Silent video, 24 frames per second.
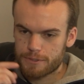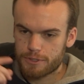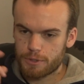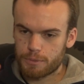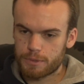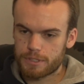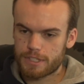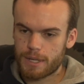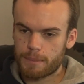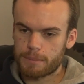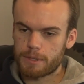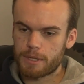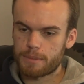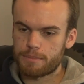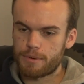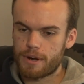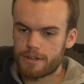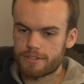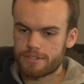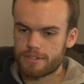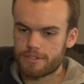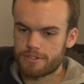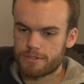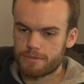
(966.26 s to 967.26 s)
So we stopped at the
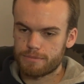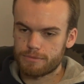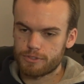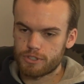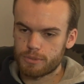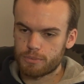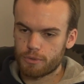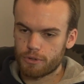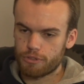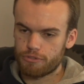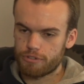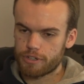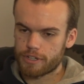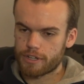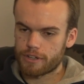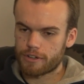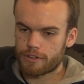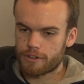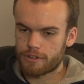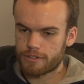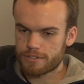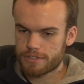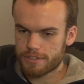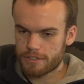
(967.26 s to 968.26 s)
processor, 2.3
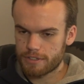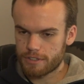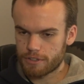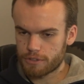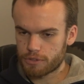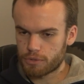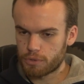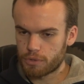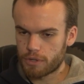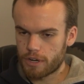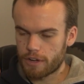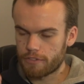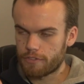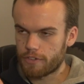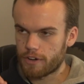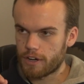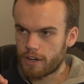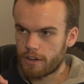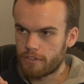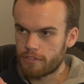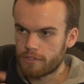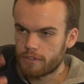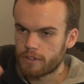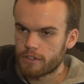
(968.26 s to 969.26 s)
gigahertz Intel Core
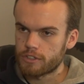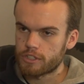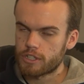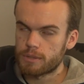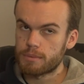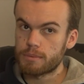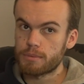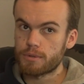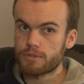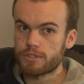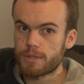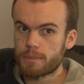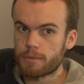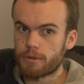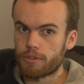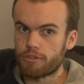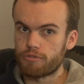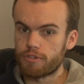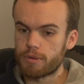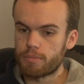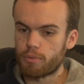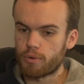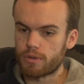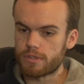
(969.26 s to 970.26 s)
i5. Turbo boost up to
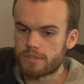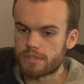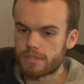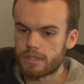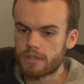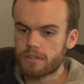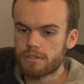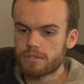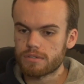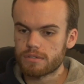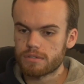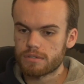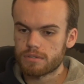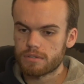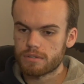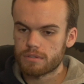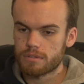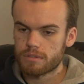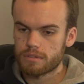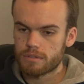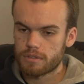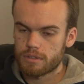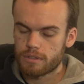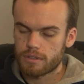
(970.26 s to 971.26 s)
3.6,
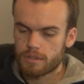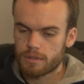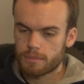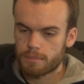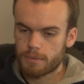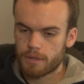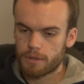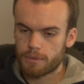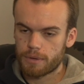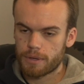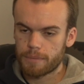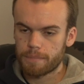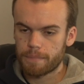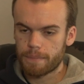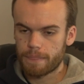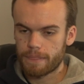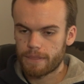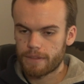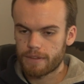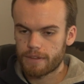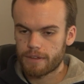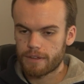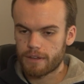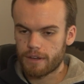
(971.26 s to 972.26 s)
by the way.
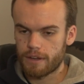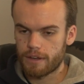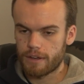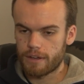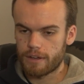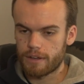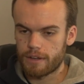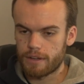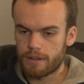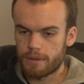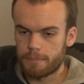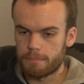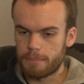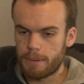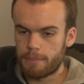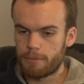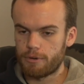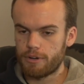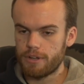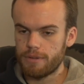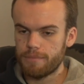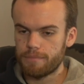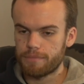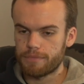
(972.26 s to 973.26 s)

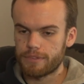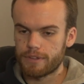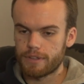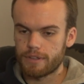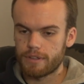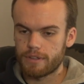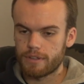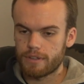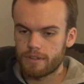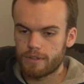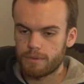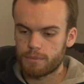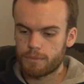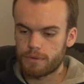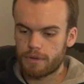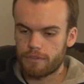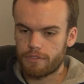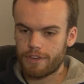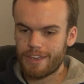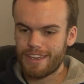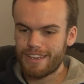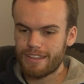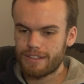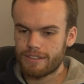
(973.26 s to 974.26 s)
Memory, we
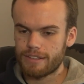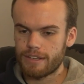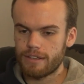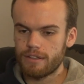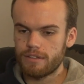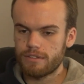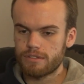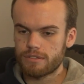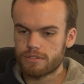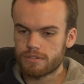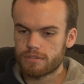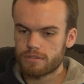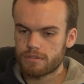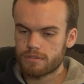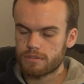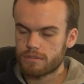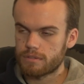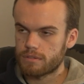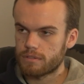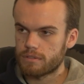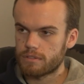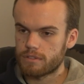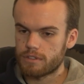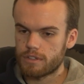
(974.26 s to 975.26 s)
have 8 gigs
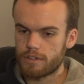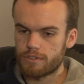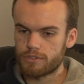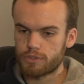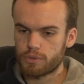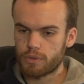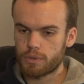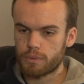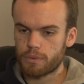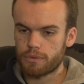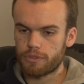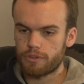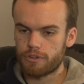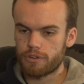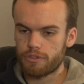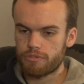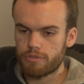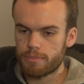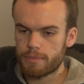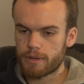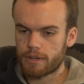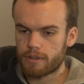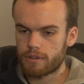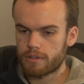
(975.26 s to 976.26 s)
of
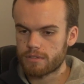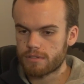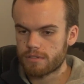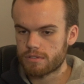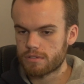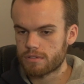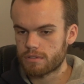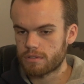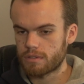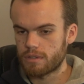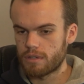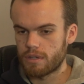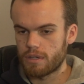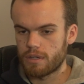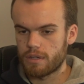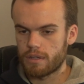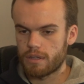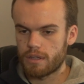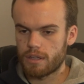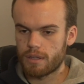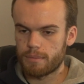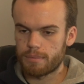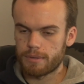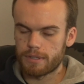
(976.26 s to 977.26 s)
2133 megahertz
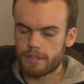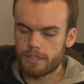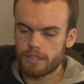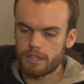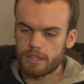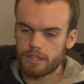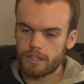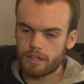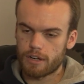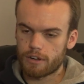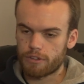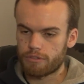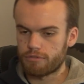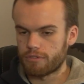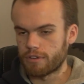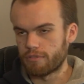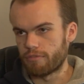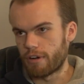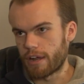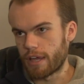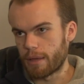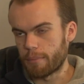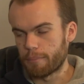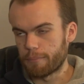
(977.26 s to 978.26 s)
LPDDR3
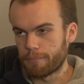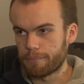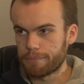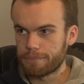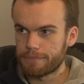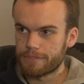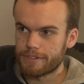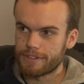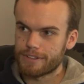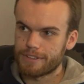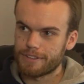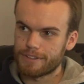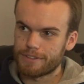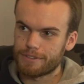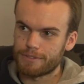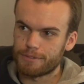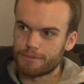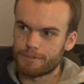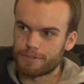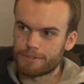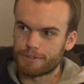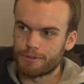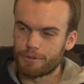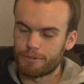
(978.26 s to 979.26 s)
RAM.
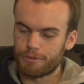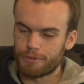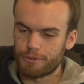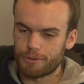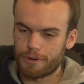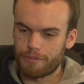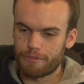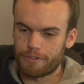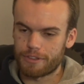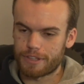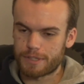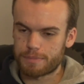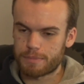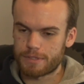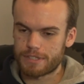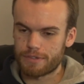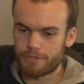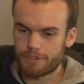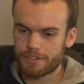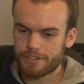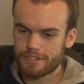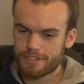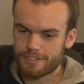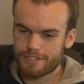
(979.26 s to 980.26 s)
I'm going to go through everything
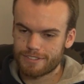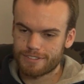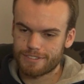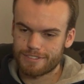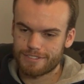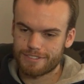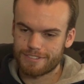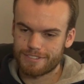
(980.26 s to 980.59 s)
specifics.